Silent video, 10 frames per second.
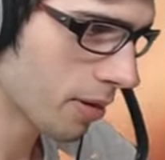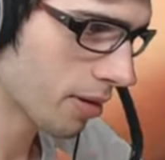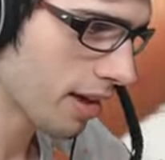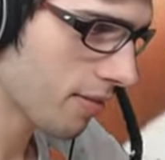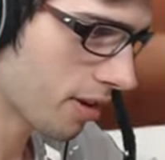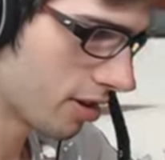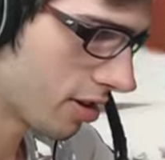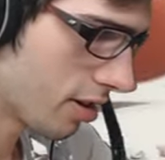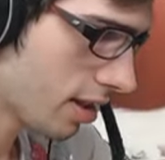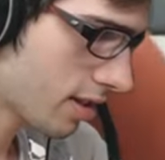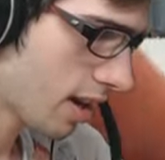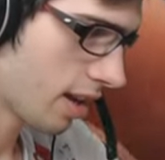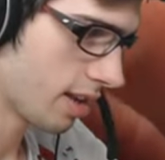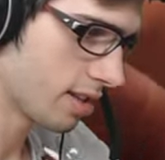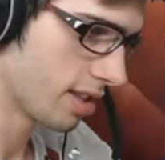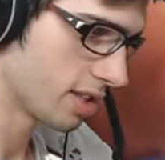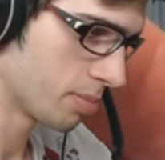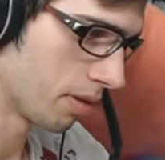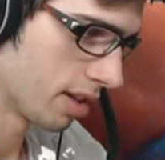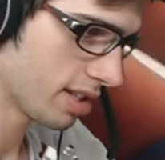but without further ado, let's get into
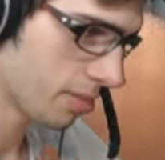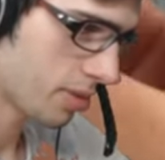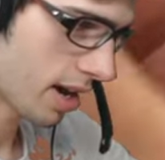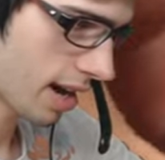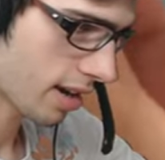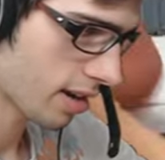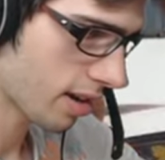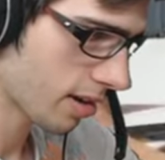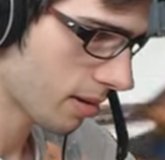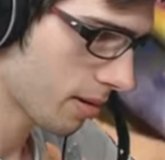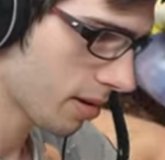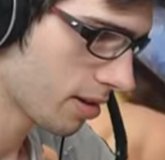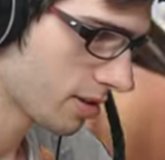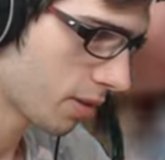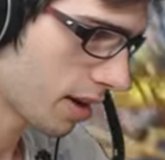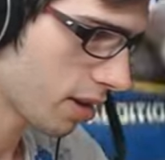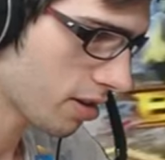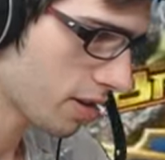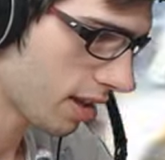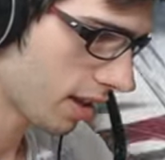this blister pack. So we
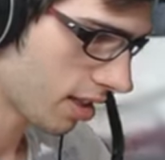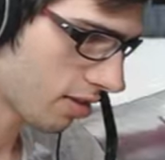got the